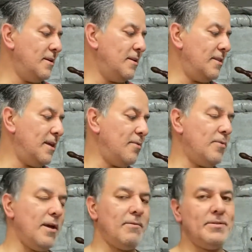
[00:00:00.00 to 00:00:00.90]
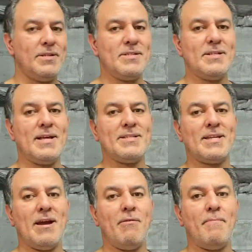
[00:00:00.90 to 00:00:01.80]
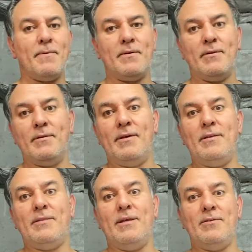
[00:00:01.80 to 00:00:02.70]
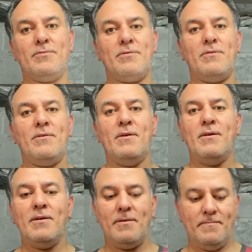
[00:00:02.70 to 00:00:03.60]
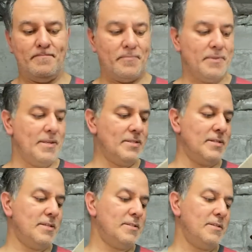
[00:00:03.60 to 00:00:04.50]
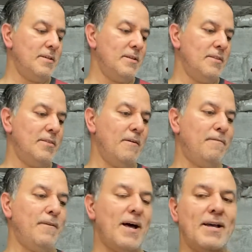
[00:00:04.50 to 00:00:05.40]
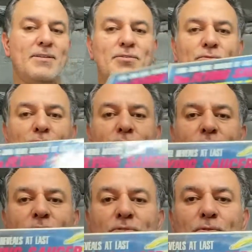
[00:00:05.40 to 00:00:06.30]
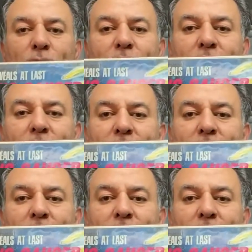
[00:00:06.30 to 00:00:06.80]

Then we have, well, this is not scary, but it deals, this is the Flying Saucer Story.